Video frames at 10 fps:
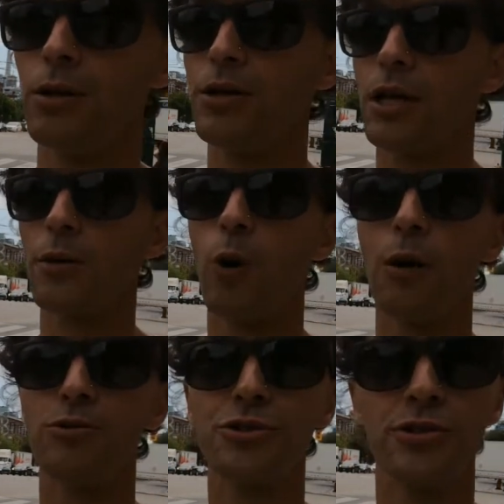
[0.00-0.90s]
You're like, why
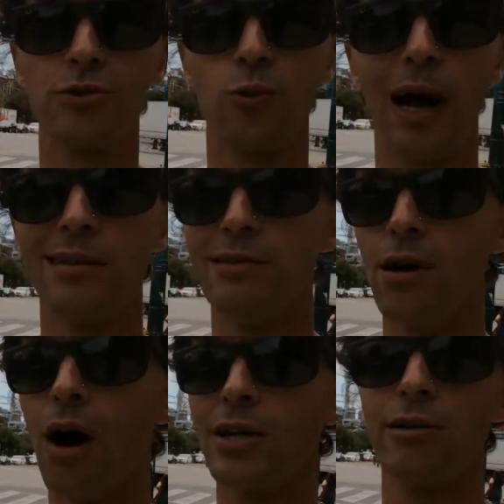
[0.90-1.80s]
don't you just ride the
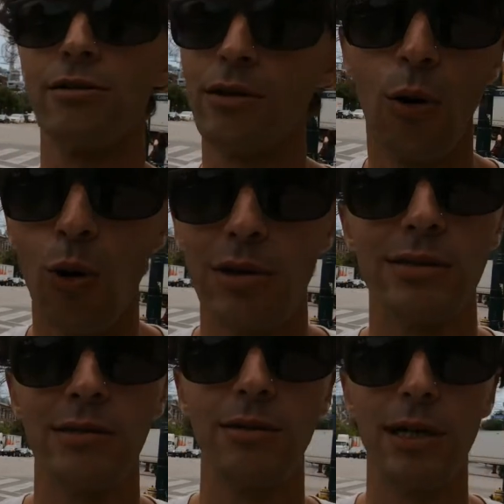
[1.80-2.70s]
donkey or the horse?
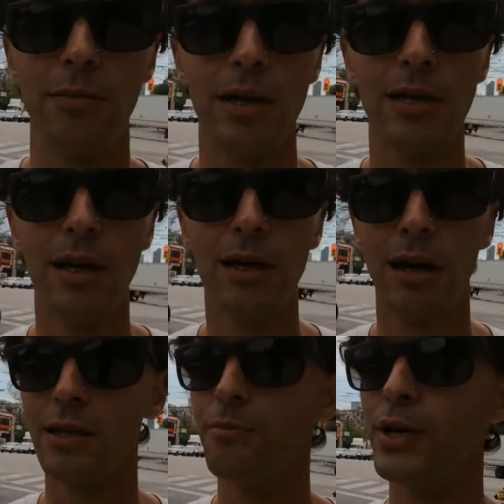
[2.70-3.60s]
You know what I mean?
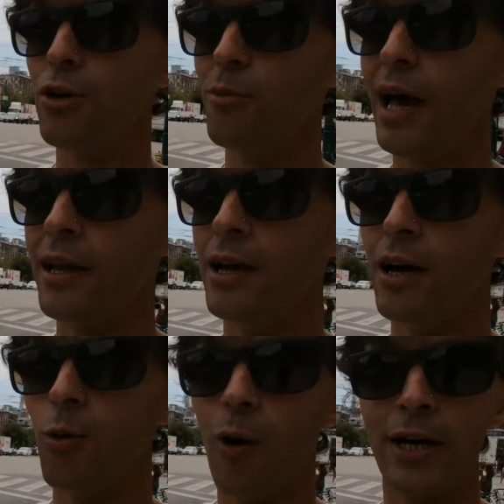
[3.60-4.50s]
Cut the middleman.
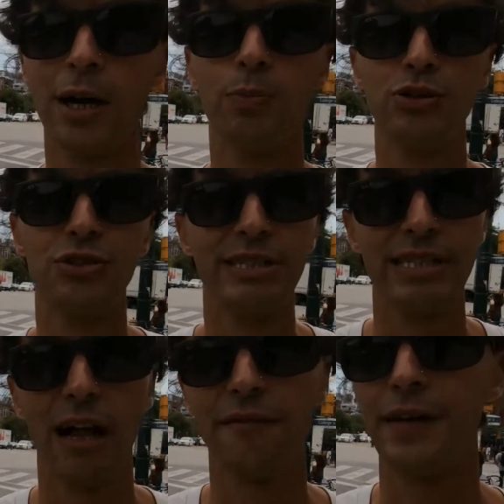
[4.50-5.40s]
Why you gotta put
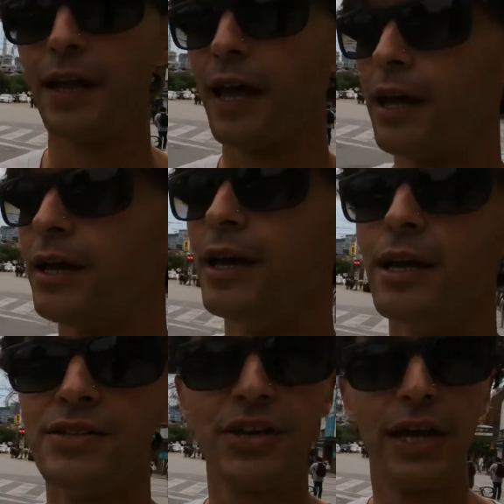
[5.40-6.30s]
yourself in a
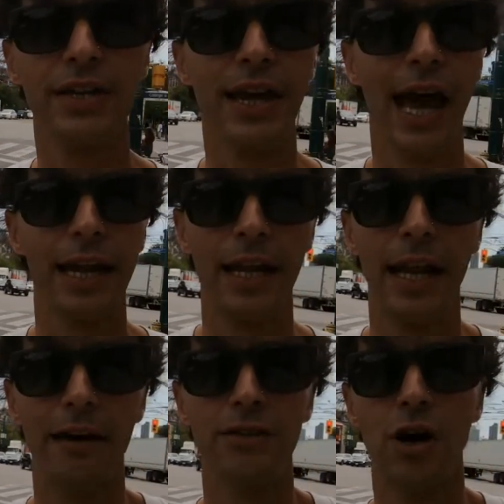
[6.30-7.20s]
tin can and then
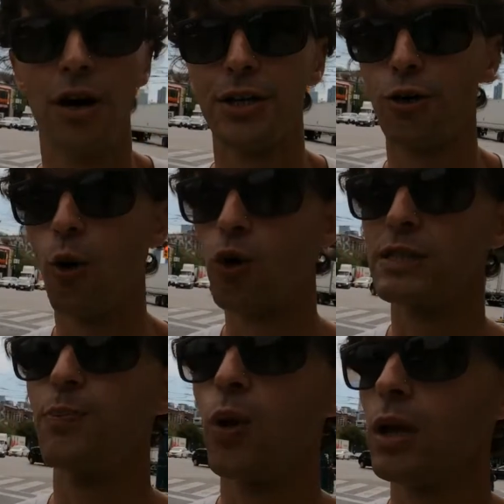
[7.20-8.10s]
have a donkey or a horse
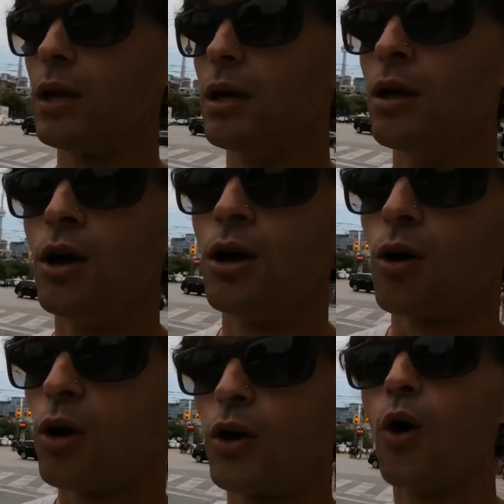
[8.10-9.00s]
pull it?
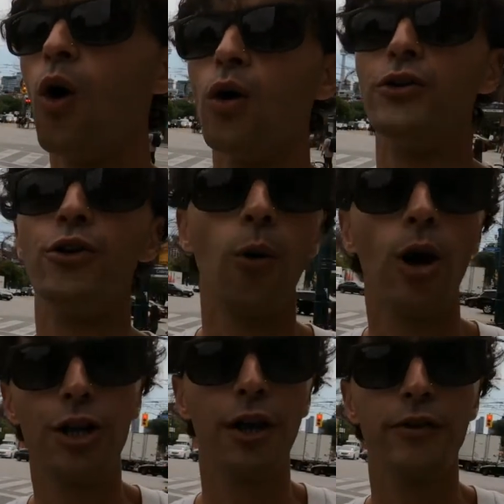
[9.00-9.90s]
Or like, oh, you don't
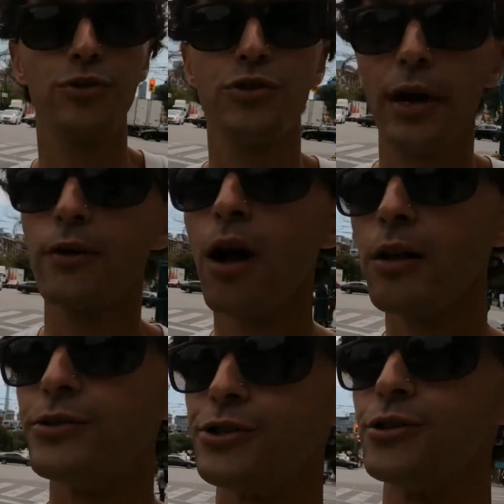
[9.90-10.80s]
want to get into
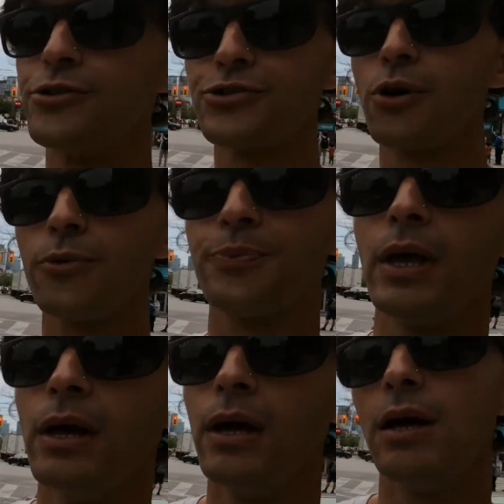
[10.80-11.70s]
technology, you're so...
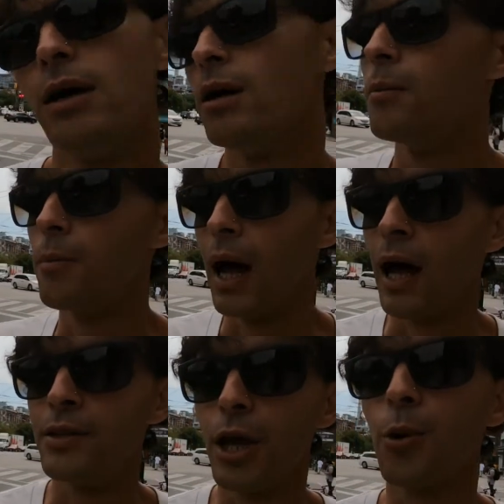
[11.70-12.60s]

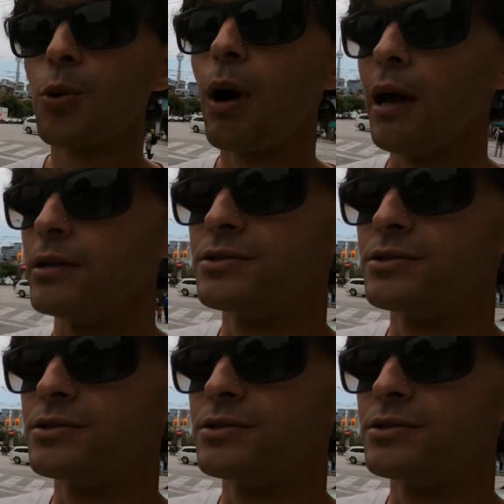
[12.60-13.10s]
And they were right.